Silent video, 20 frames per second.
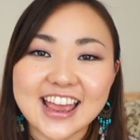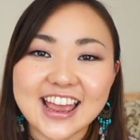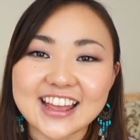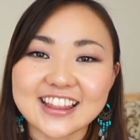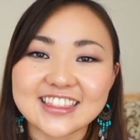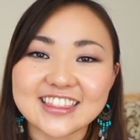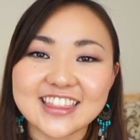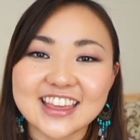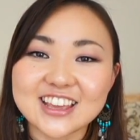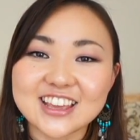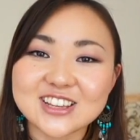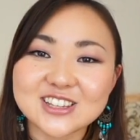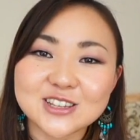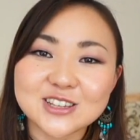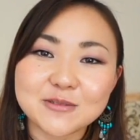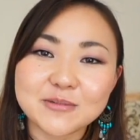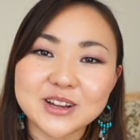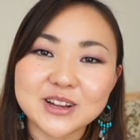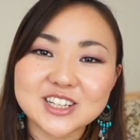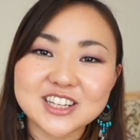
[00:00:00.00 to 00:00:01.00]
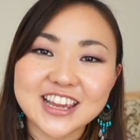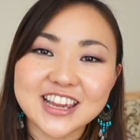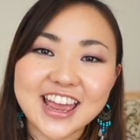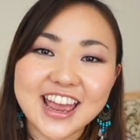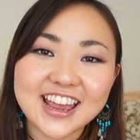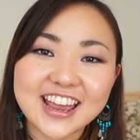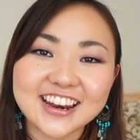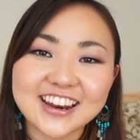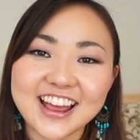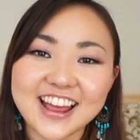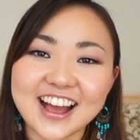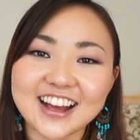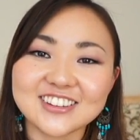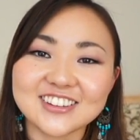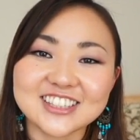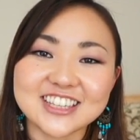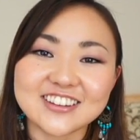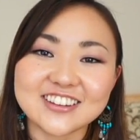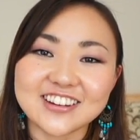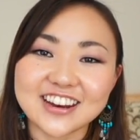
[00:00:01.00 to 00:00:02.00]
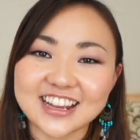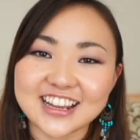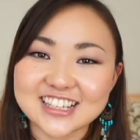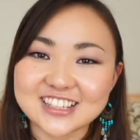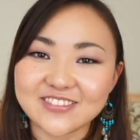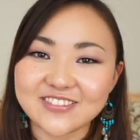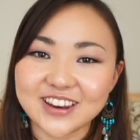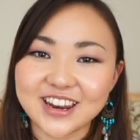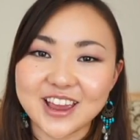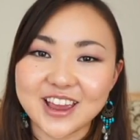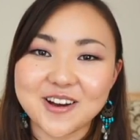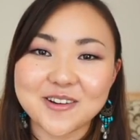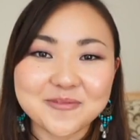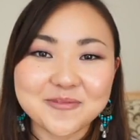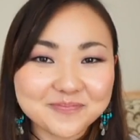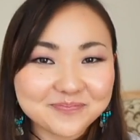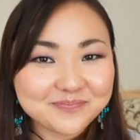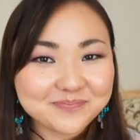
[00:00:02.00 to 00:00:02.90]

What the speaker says: and thank you so much again. I'll see you in the next video.